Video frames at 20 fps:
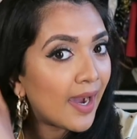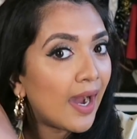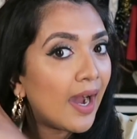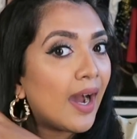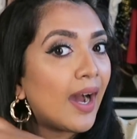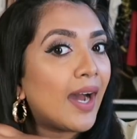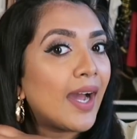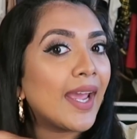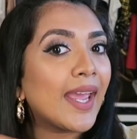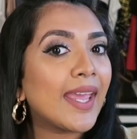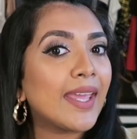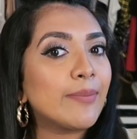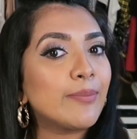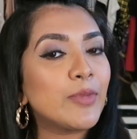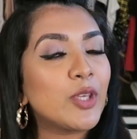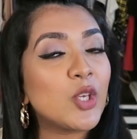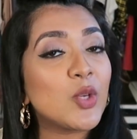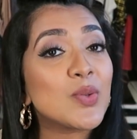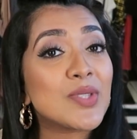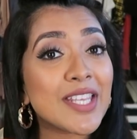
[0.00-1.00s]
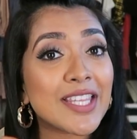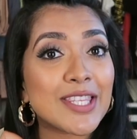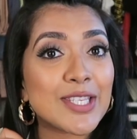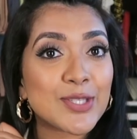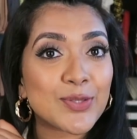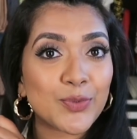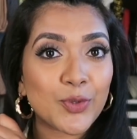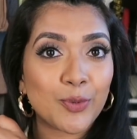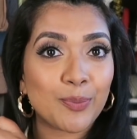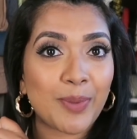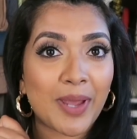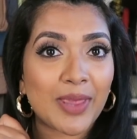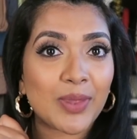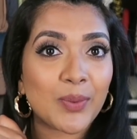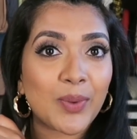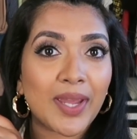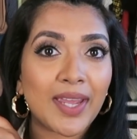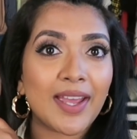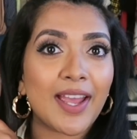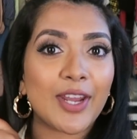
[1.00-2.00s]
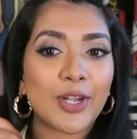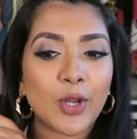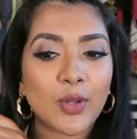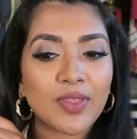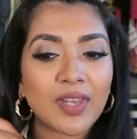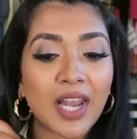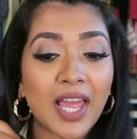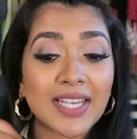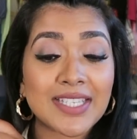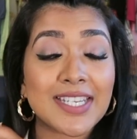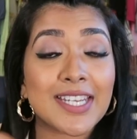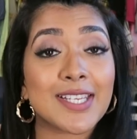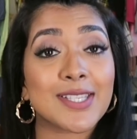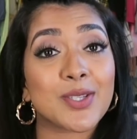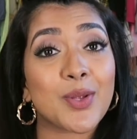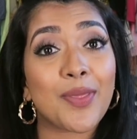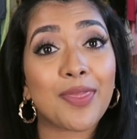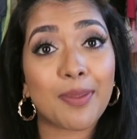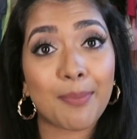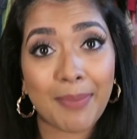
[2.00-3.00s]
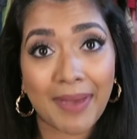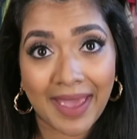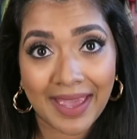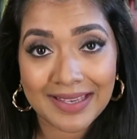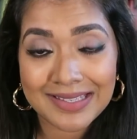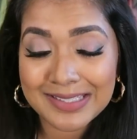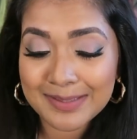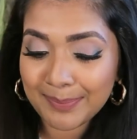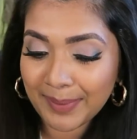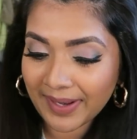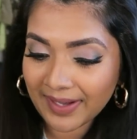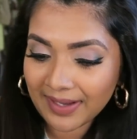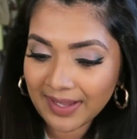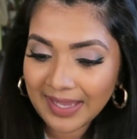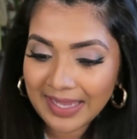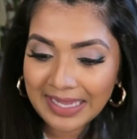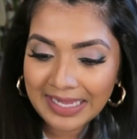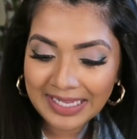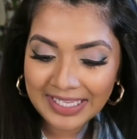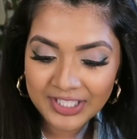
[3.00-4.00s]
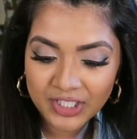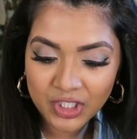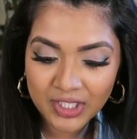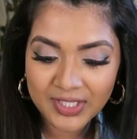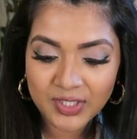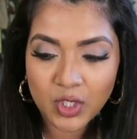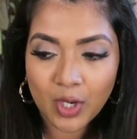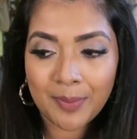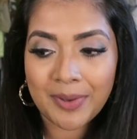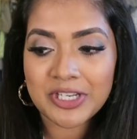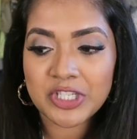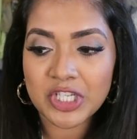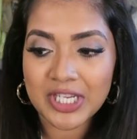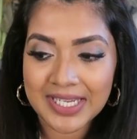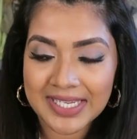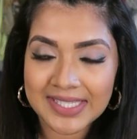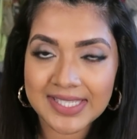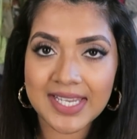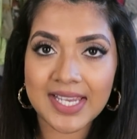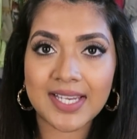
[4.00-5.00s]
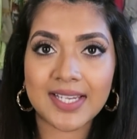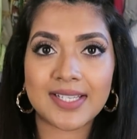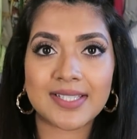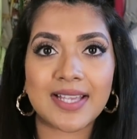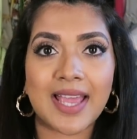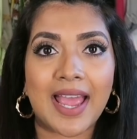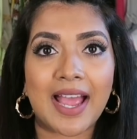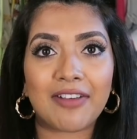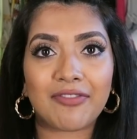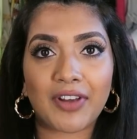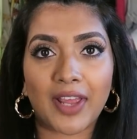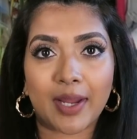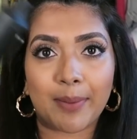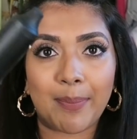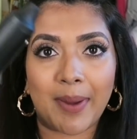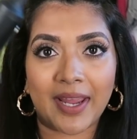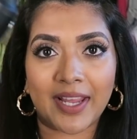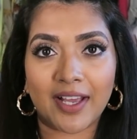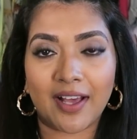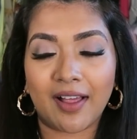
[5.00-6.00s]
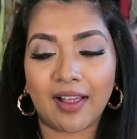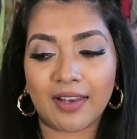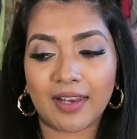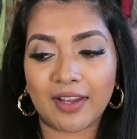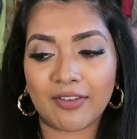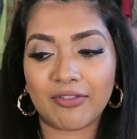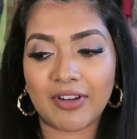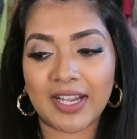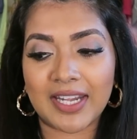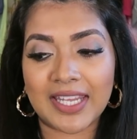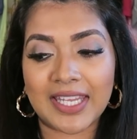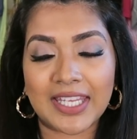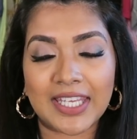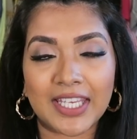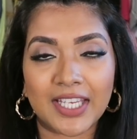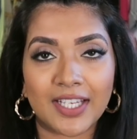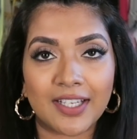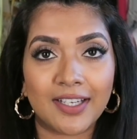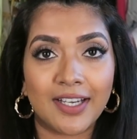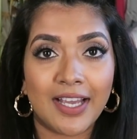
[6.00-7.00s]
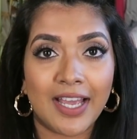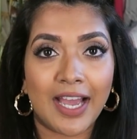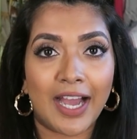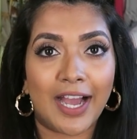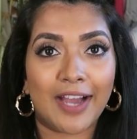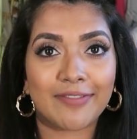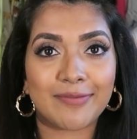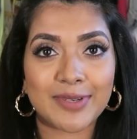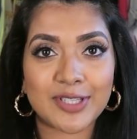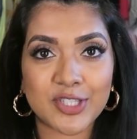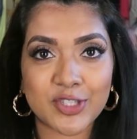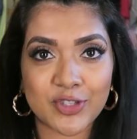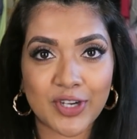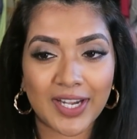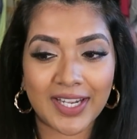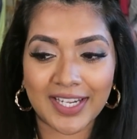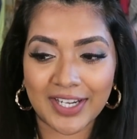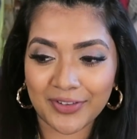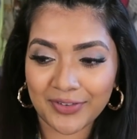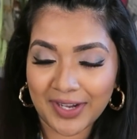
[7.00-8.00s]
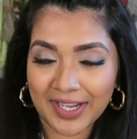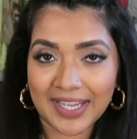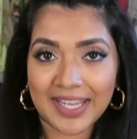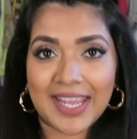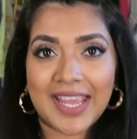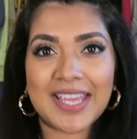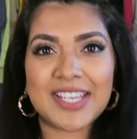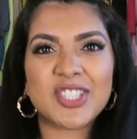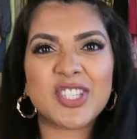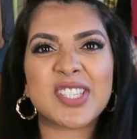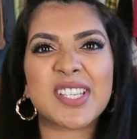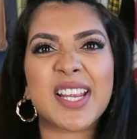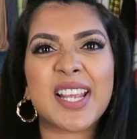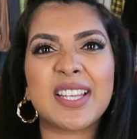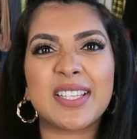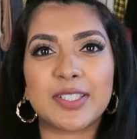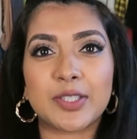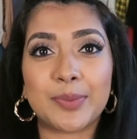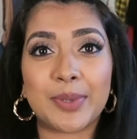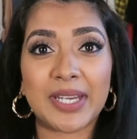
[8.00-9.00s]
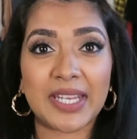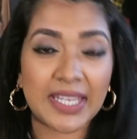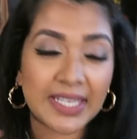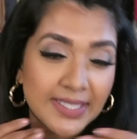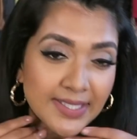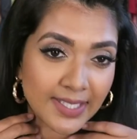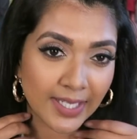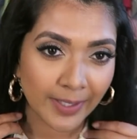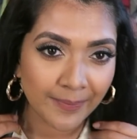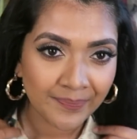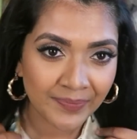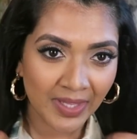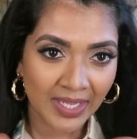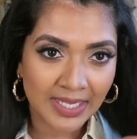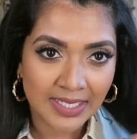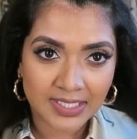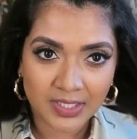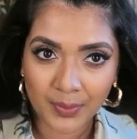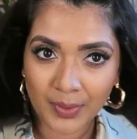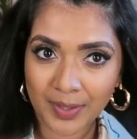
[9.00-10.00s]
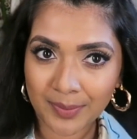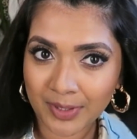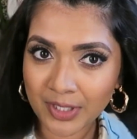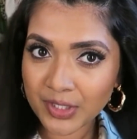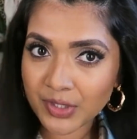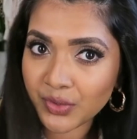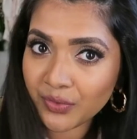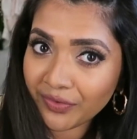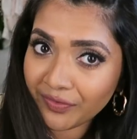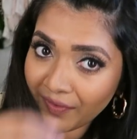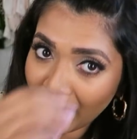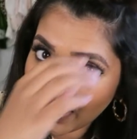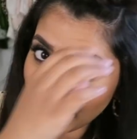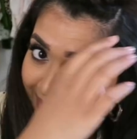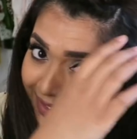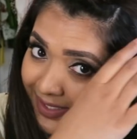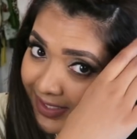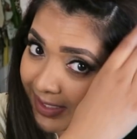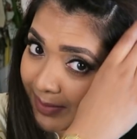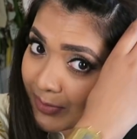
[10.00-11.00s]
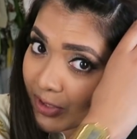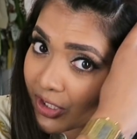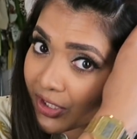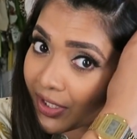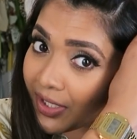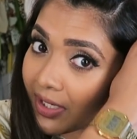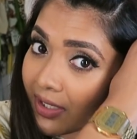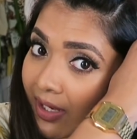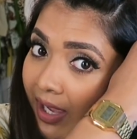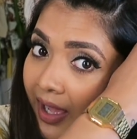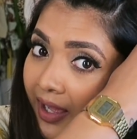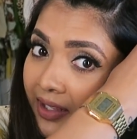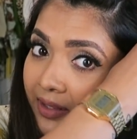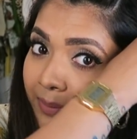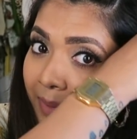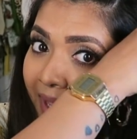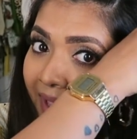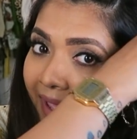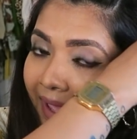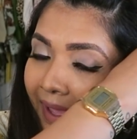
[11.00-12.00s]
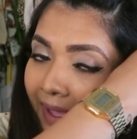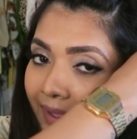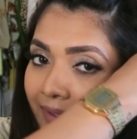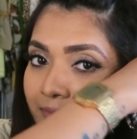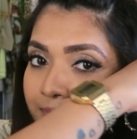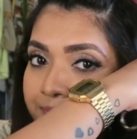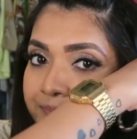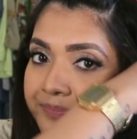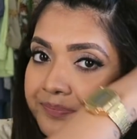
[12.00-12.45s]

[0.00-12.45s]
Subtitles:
I'm using this room, by the way. I know the lighting is not the best, but it's just so much easier because I have like my curler ready here. I have my straightener ready here. It's just like a little bit easier. So what I'm gonna do first is I'm just gonna curl my hair.